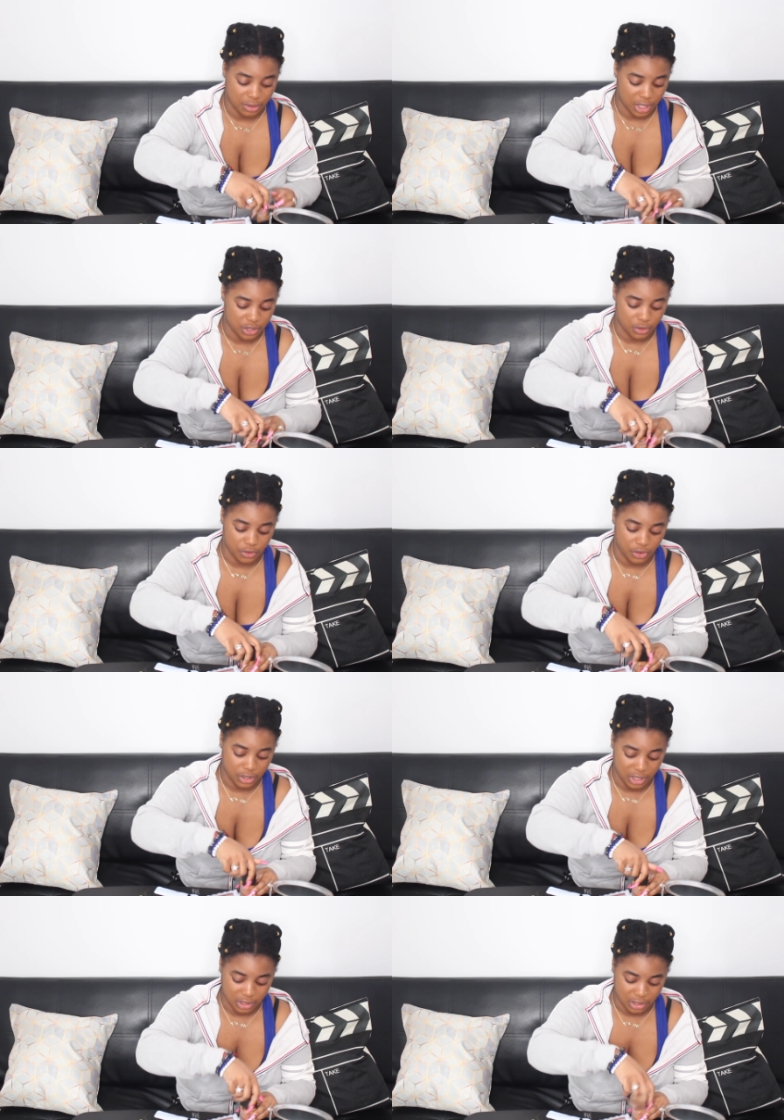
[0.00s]
Okay, so
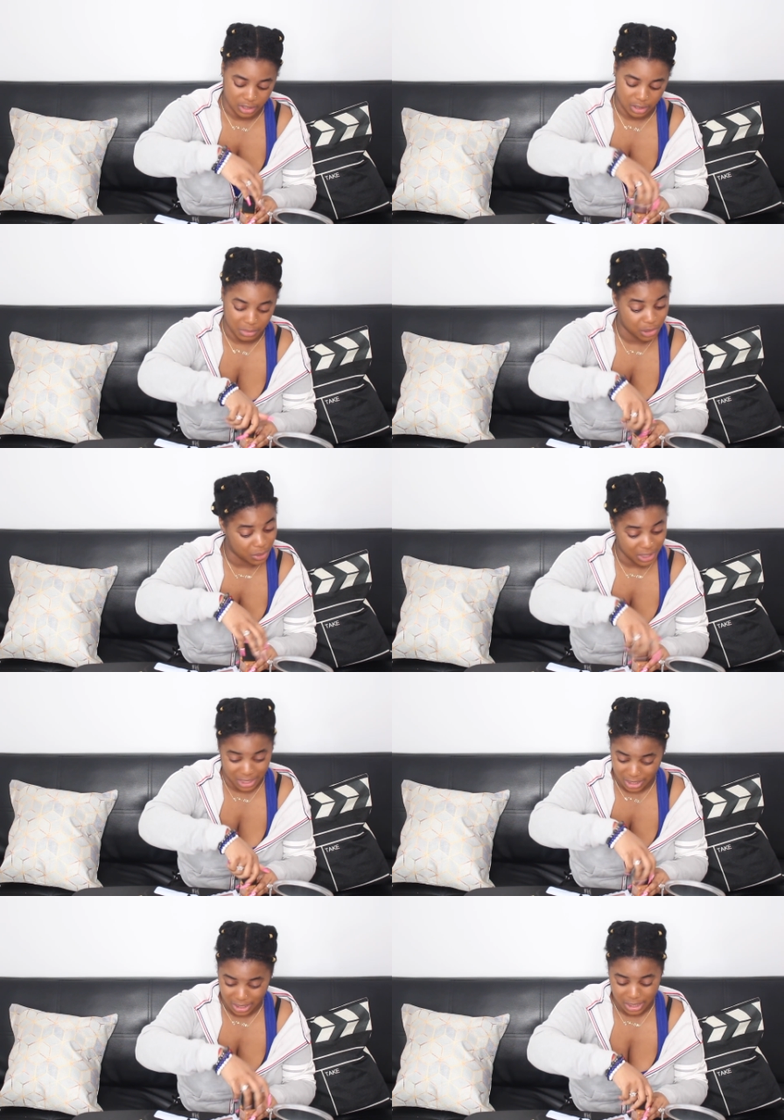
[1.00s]
funded though, I'm gonna do it
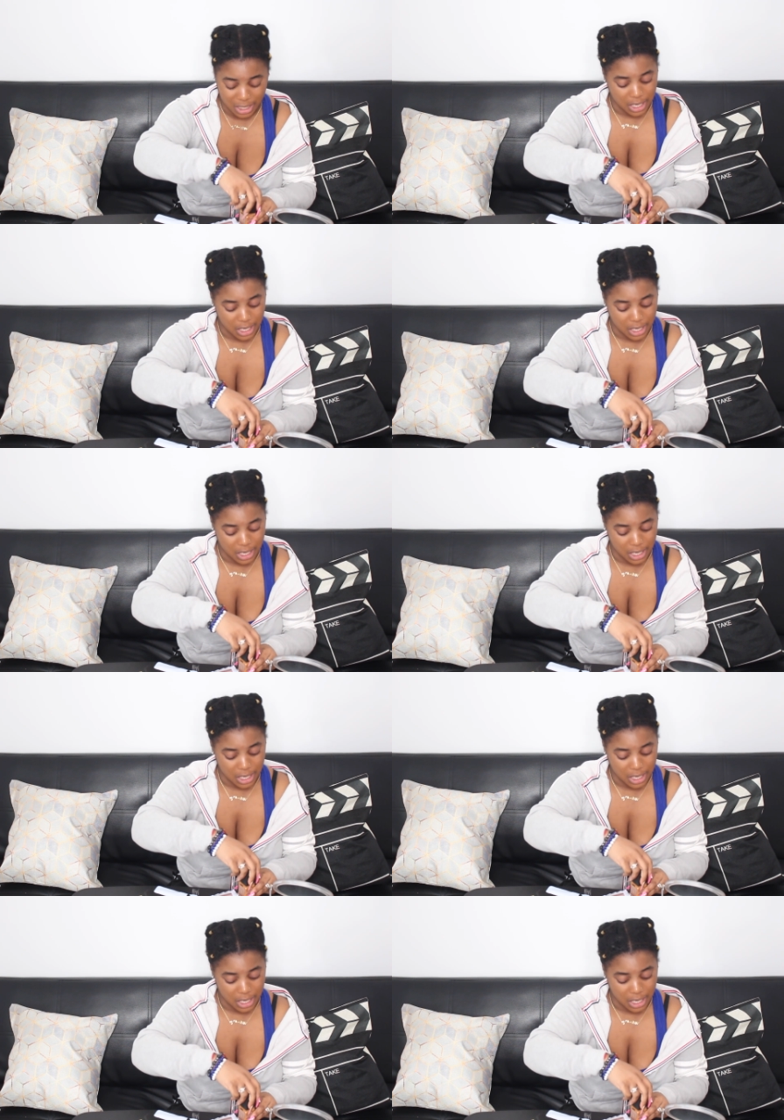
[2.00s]
again